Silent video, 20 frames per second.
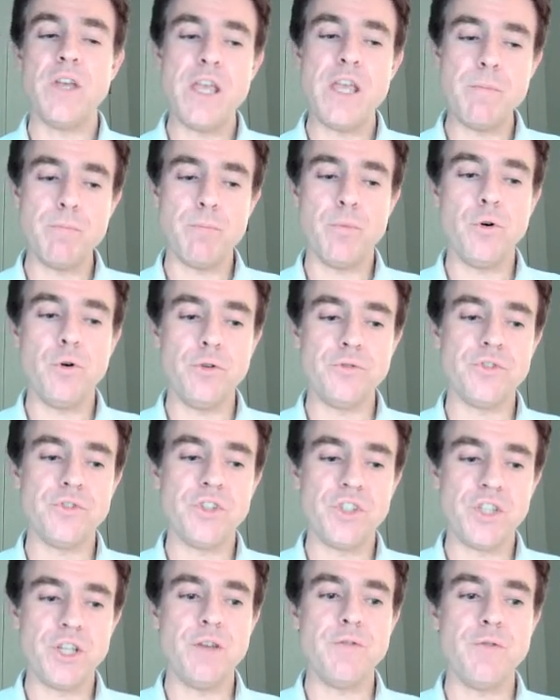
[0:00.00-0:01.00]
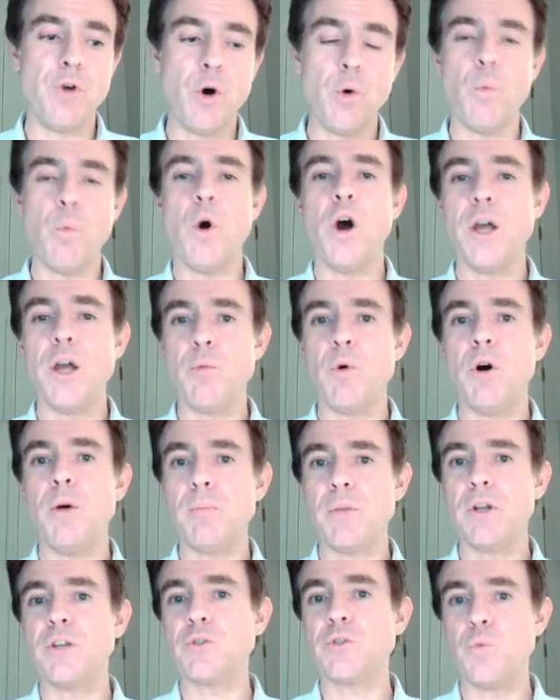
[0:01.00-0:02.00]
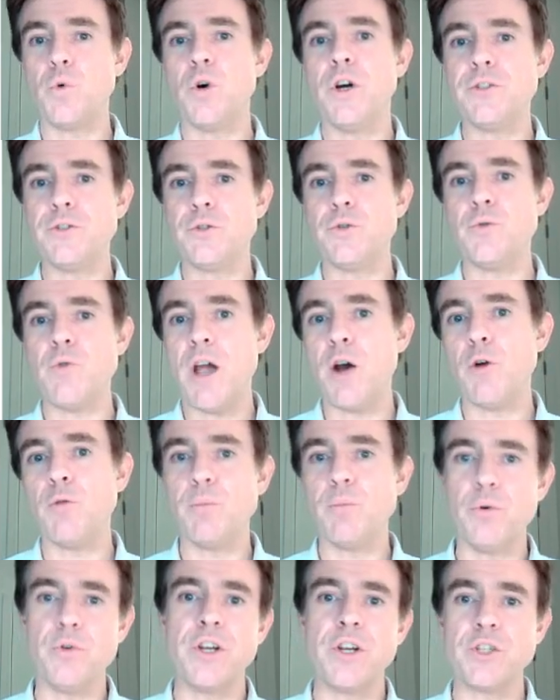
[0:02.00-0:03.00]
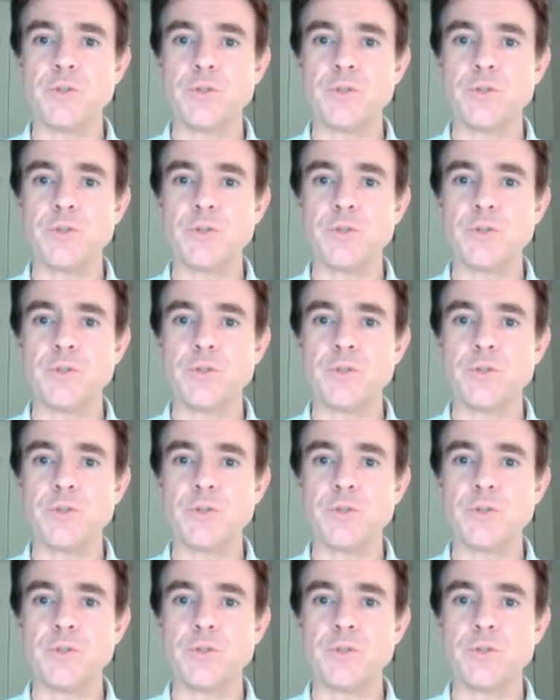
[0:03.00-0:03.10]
input to give a y1 plus y2 output, as